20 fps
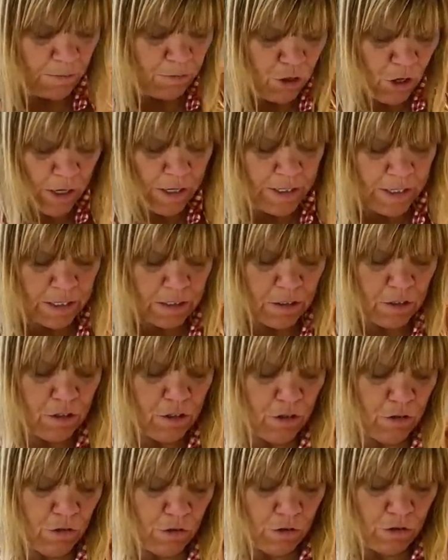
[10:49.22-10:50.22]
trying not to
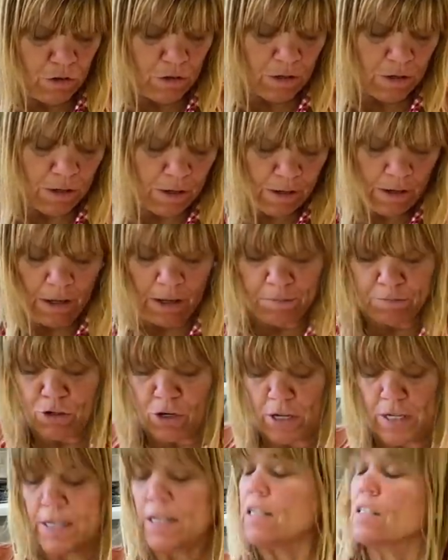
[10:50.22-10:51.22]
do, I'm
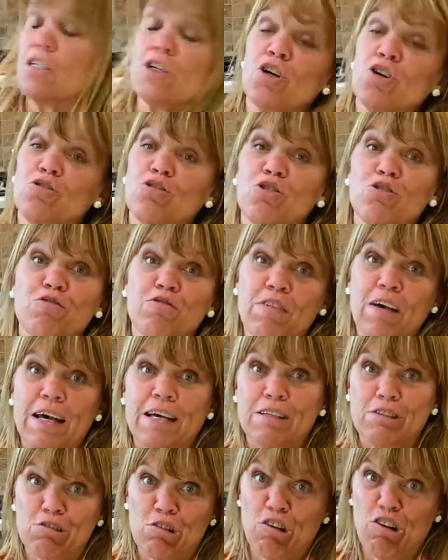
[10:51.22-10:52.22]
trying not to go too
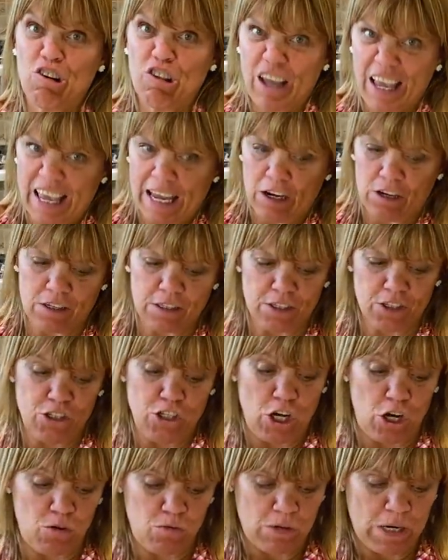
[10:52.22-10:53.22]
fast so all the carrots
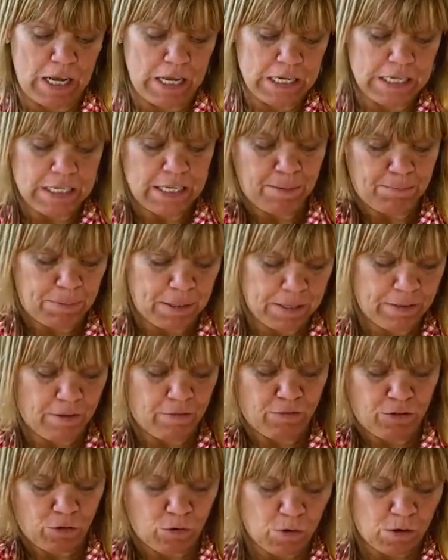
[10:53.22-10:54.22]
don't end up on the
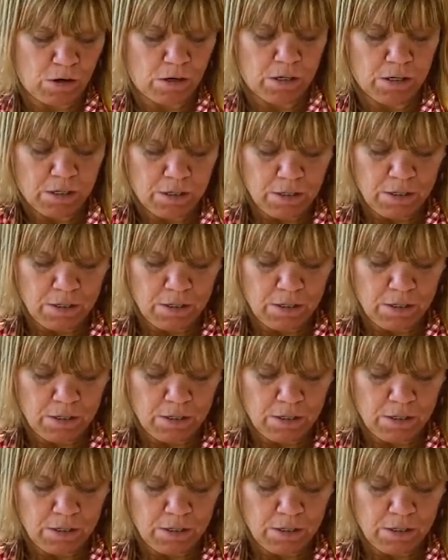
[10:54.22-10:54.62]
floor.